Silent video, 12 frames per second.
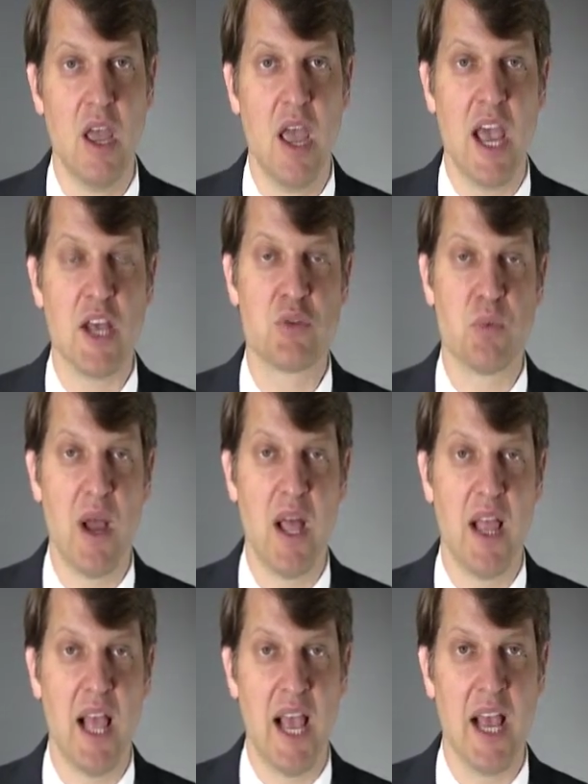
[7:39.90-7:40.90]
as
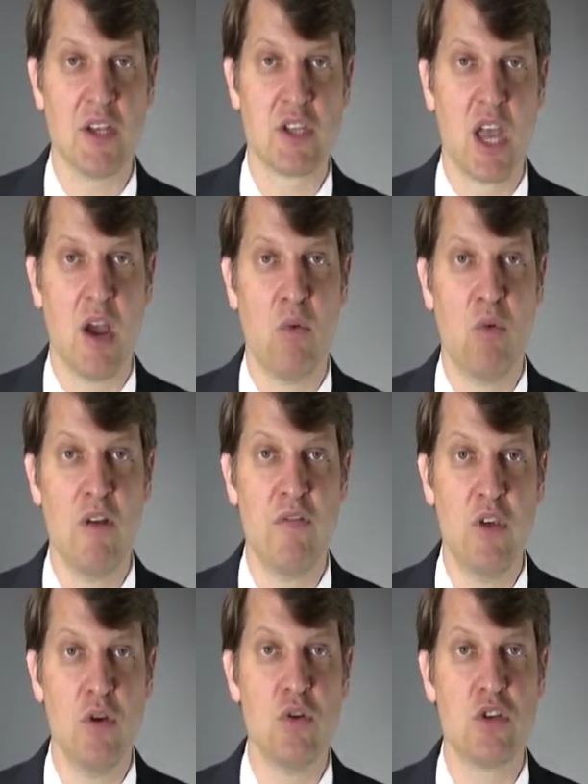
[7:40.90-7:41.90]
well as
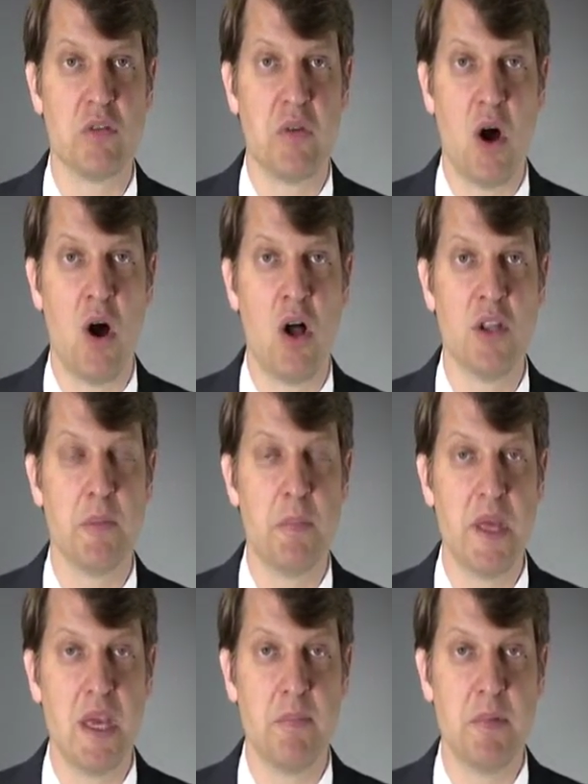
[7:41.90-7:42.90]
reviews of all the
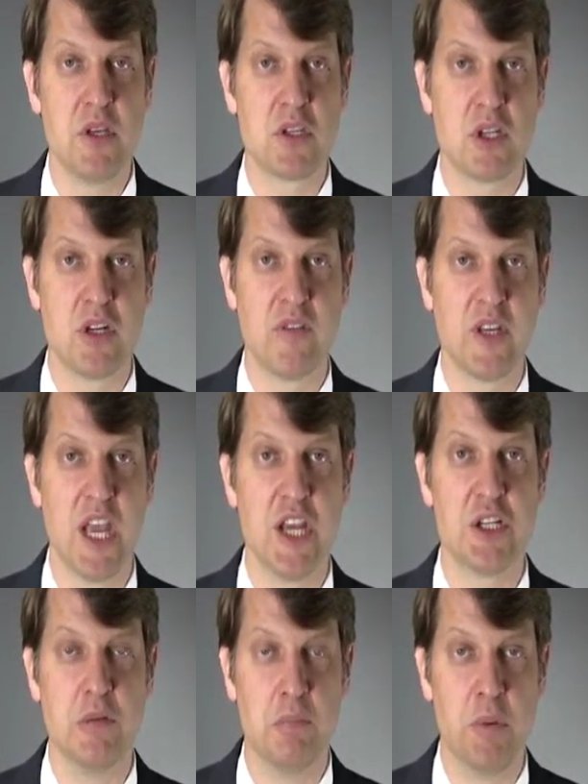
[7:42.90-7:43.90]
PMP
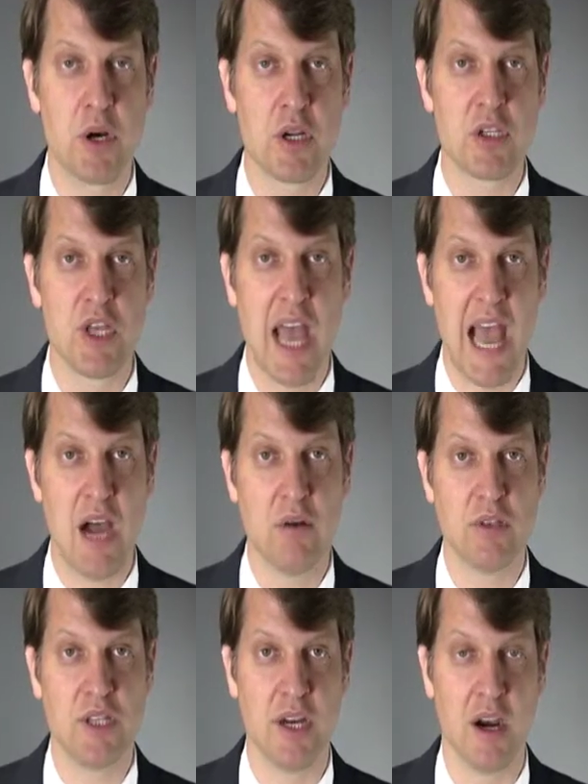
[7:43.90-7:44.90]
certification books
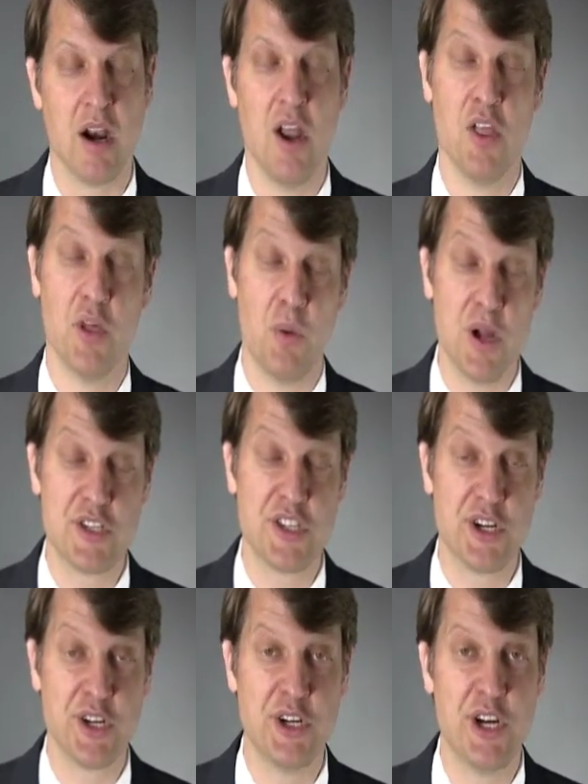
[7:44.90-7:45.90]
out there, the ones that
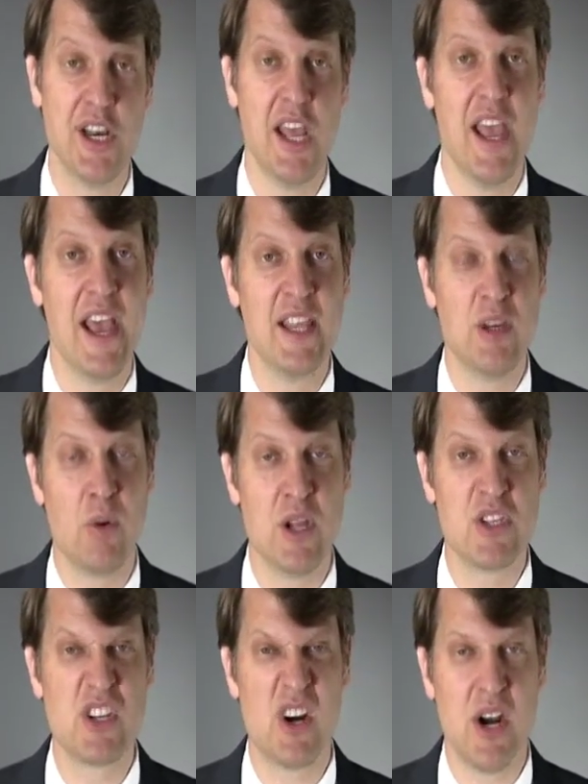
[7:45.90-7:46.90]
are good and the
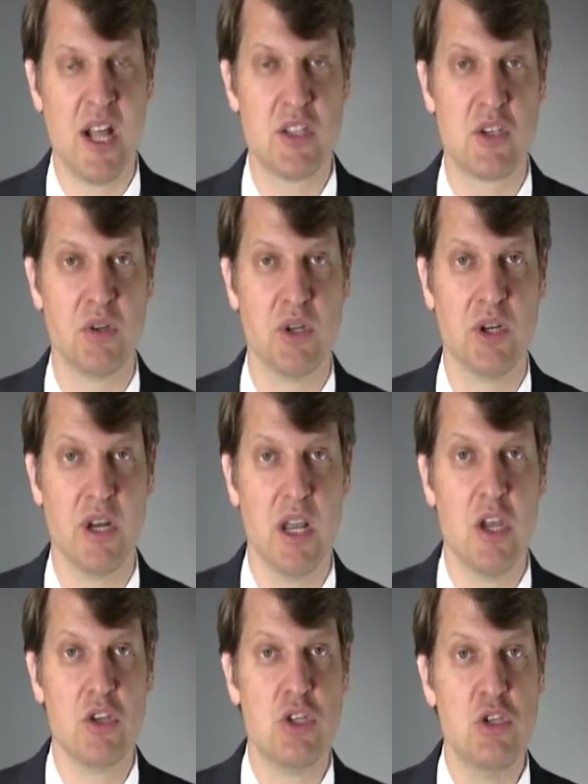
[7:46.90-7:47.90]
ones that are not so good,
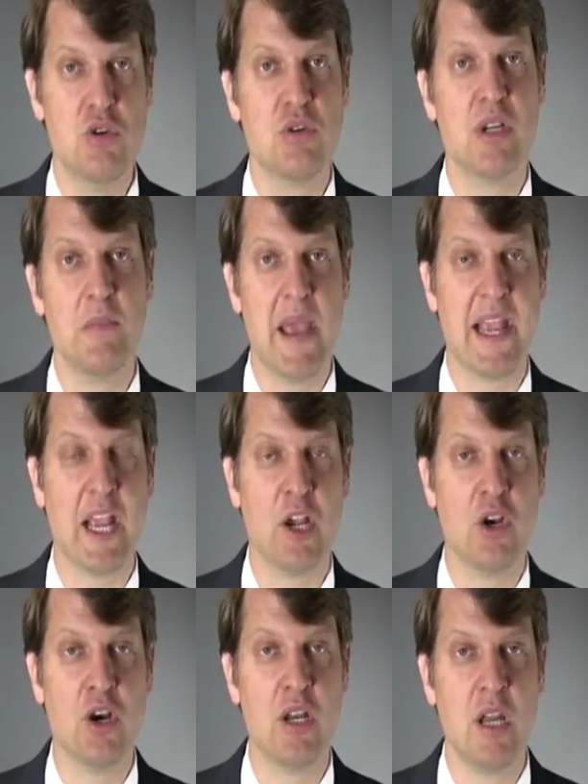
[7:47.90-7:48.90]
so you can make a
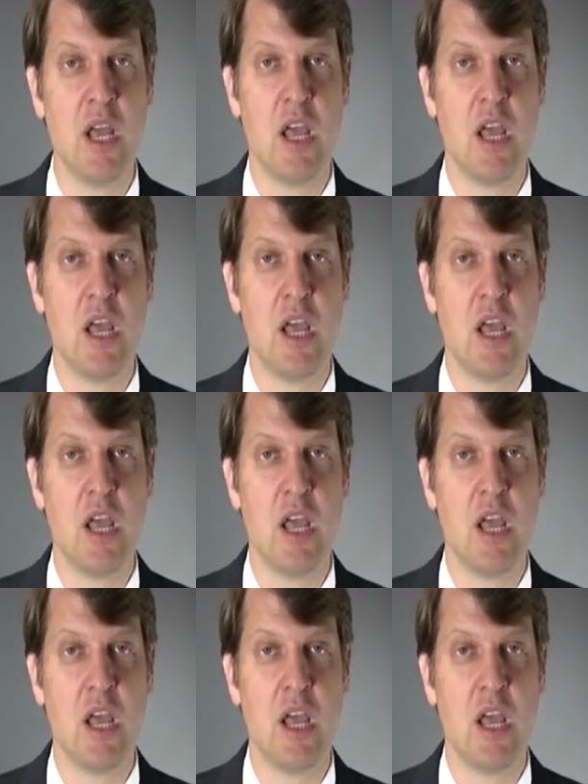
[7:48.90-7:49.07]
good